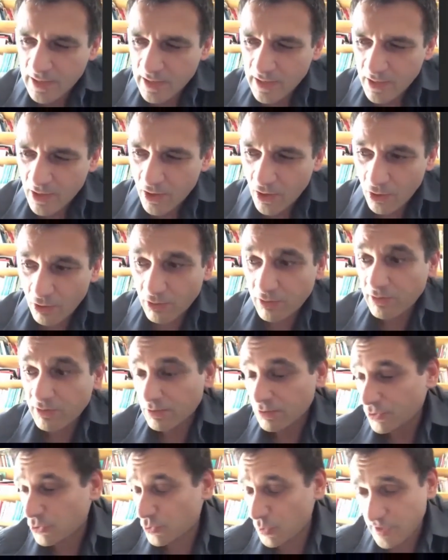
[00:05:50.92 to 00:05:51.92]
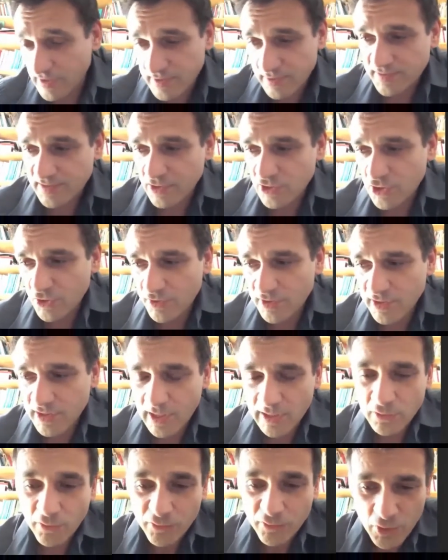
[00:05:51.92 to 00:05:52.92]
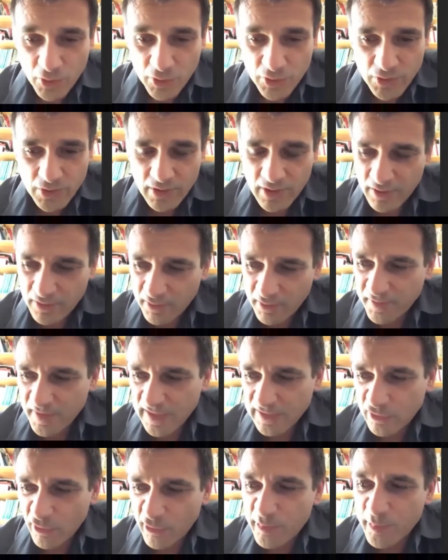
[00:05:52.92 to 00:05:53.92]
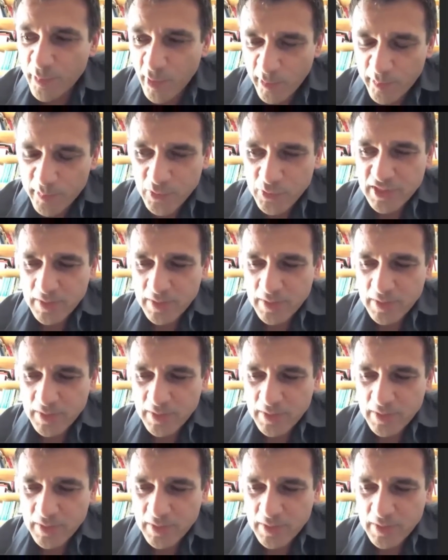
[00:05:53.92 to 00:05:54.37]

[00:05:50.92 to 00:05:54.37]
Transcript: or 20th century, and of course the fact of pop music,